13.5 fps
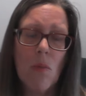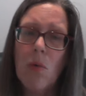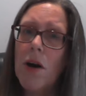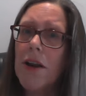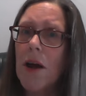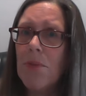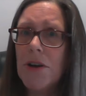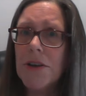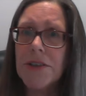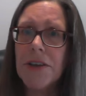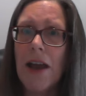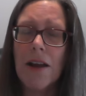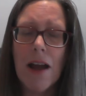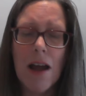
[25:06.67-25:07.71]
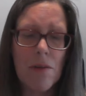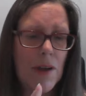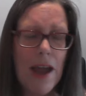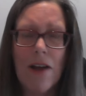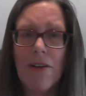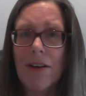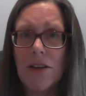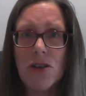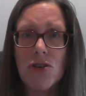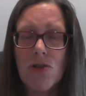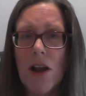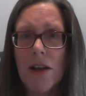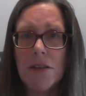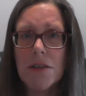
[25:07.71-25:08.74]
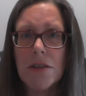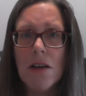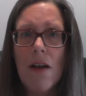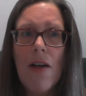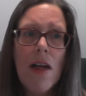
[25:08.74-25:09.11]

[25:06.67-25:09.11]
What are person um, character traits?